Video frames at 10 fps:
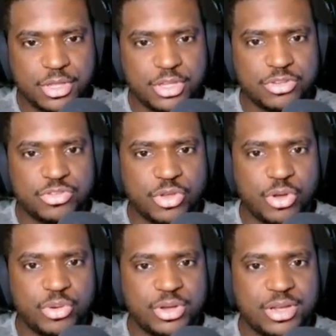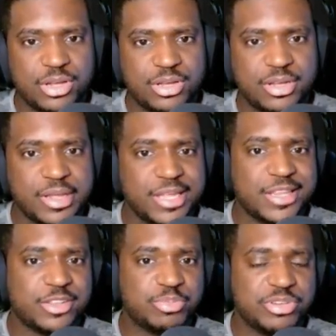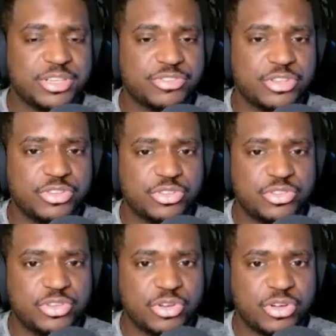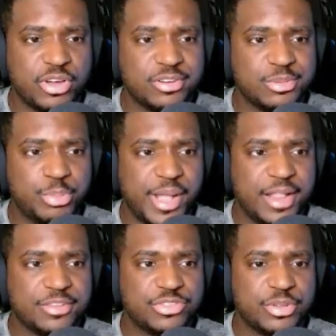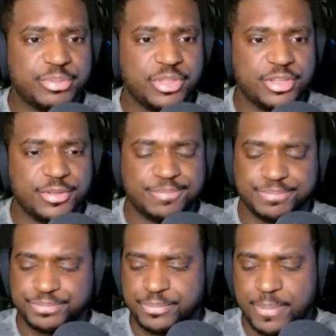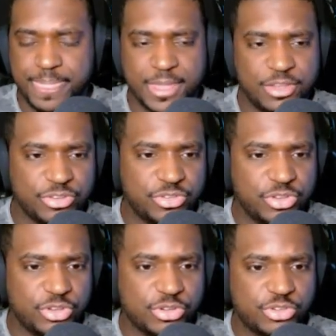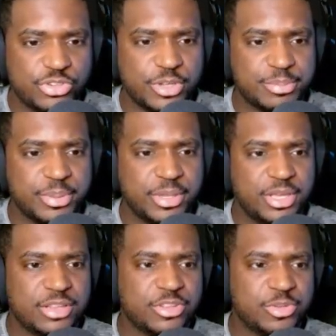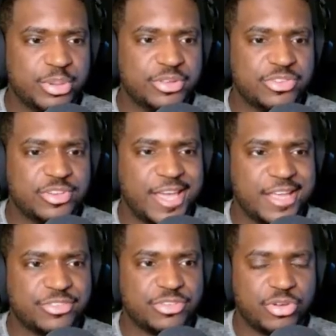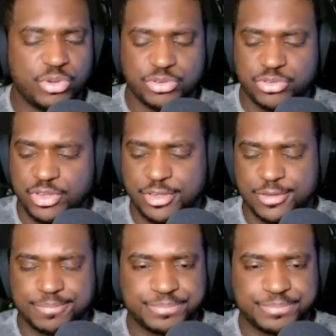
So again, that's pretty interesting. You can see your current balance up there. You can see your ship. This person has the Corsair.